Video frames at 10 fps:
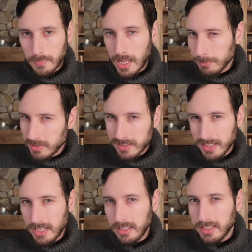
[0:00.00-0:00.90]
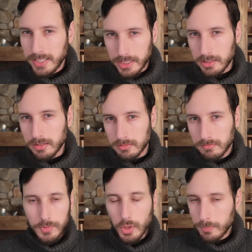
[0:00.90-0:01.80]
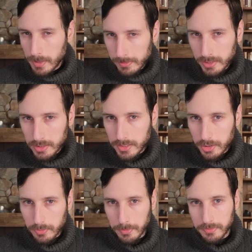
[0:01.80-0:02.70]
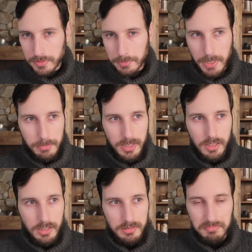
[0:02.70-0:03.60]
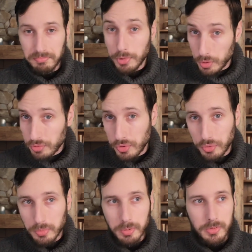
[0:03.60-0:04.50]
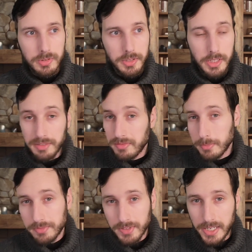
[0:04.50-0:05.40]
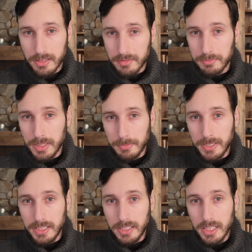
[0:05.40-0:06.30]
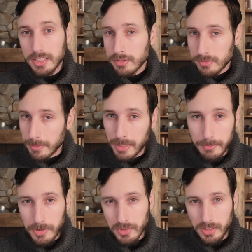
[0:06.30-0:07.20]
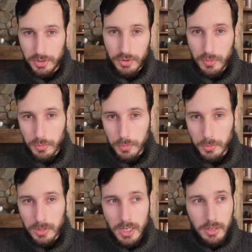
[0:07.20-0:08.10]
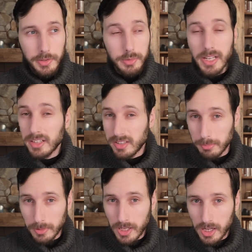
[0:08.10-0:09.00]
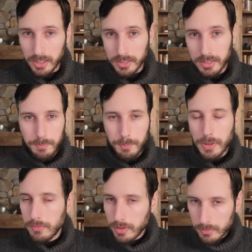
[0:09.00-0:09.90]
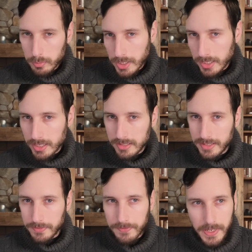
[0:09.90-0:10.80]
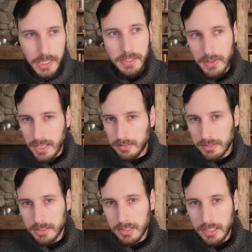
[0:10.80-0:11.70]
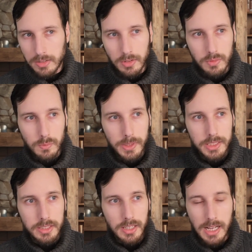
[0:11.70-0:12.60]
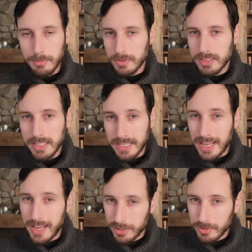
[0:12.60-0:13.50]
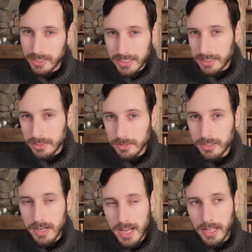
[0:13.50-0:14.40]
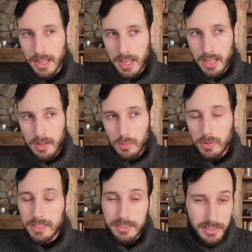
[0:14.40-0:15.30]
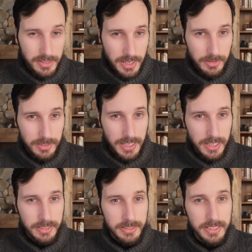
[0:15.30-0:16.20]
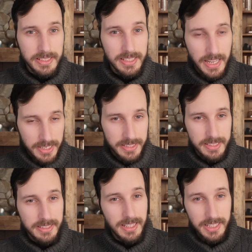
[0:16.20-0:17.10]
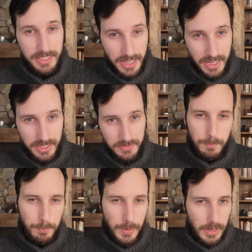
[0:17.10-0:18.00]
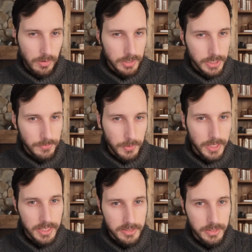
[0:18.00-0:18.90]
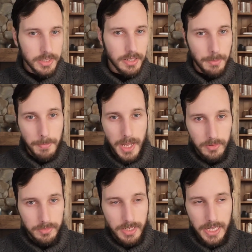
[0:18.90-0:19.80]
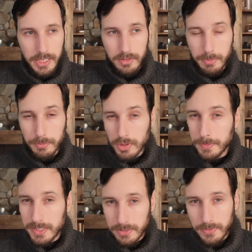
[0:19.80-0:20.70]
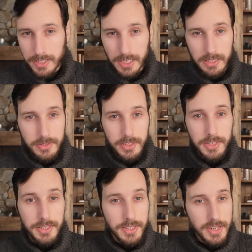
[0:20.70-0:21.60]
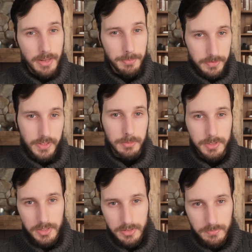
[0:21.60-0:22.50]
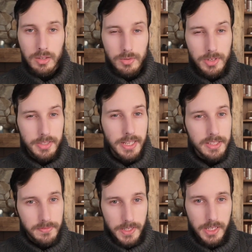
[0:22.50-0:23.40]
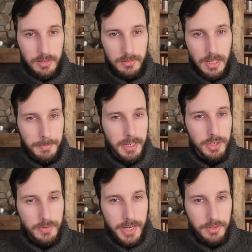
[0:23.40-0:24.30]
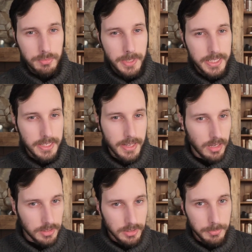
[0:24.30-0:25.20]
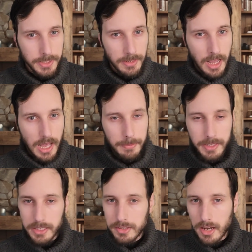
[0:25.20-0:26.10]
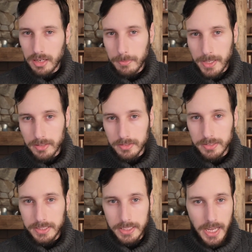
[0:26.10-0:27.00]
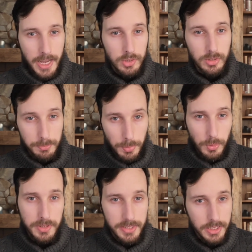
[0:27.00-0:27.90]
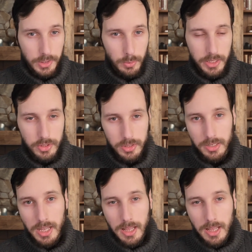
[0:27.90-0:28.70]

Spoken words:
Almonds can kill you. So you probably heard this one before, maybe on YouTube, or you heard it from a friend, or maybe somebody mentioned it in school, or you read it on a blog. But if you ever wanted a definitive answer on whether almonds can actually kill you or not, well, it turns out the answer is yes, they can. But only if you eat a certain amount, and to be more specific, a certain type of almonds. So in today's video, I'm going to try to break it down a little bit. I'm going to talk about the actual poison in question.